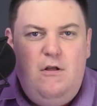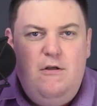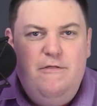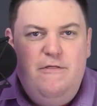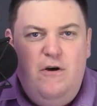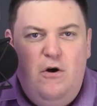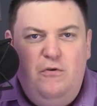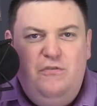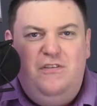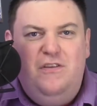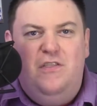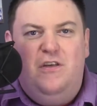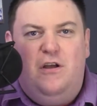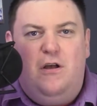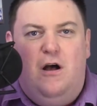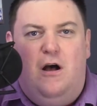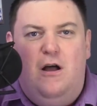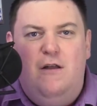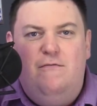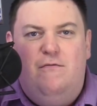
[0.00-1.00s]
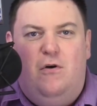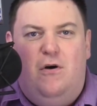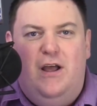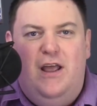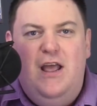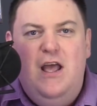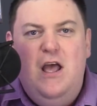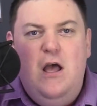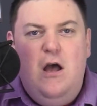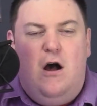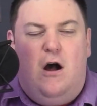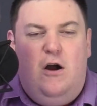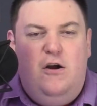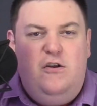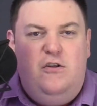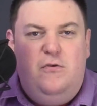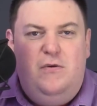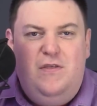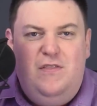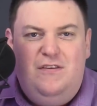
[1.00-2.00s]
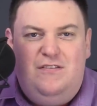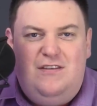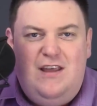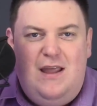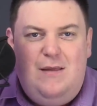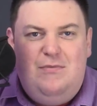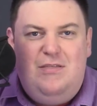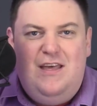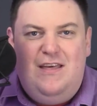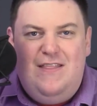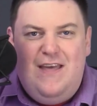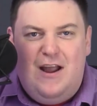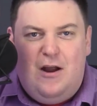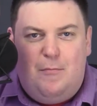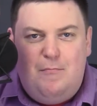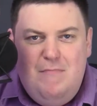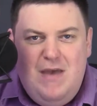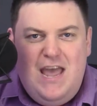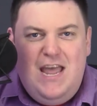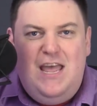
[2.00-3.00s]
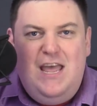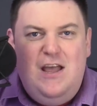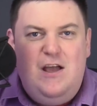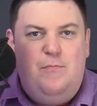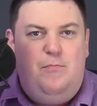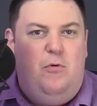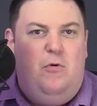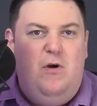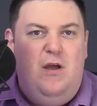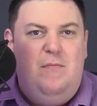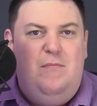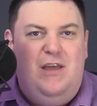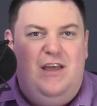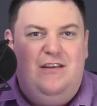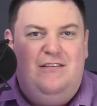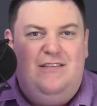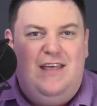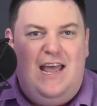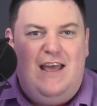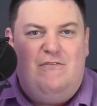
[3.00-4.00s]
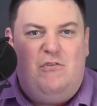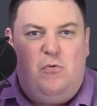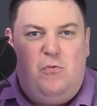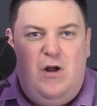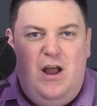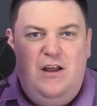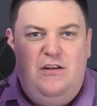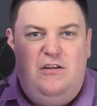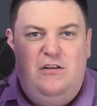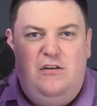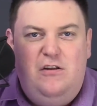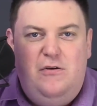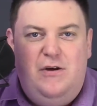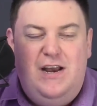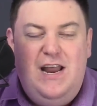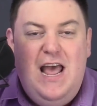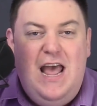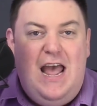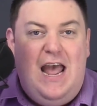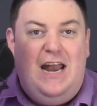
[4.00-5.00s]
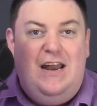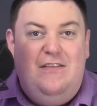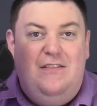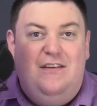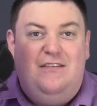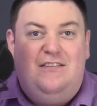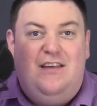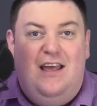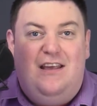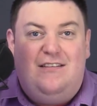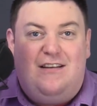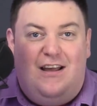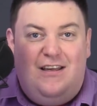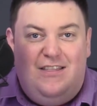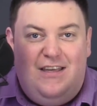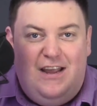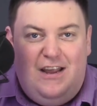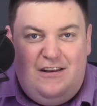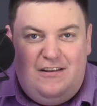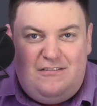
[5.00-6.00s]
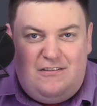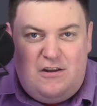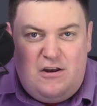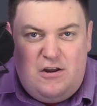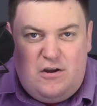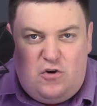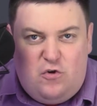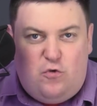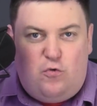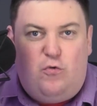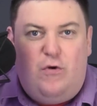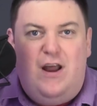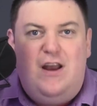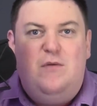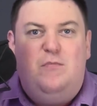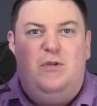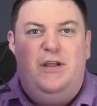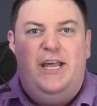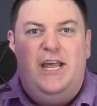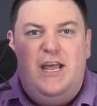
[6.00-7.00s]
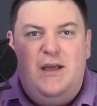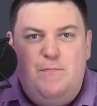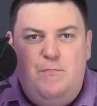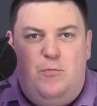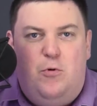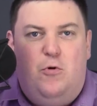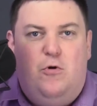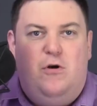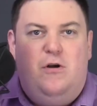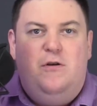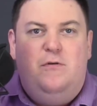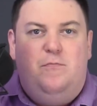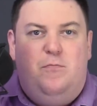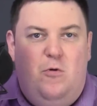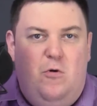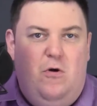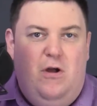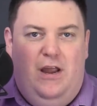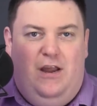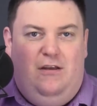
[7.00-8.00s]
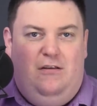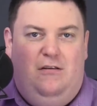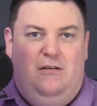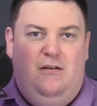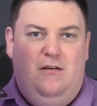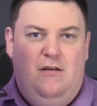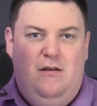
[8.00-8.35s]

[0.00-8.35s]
Those in the convoy are doing the same thing. They are making a point because they have a right to do it. And in this case, I think it is an incredibly important point.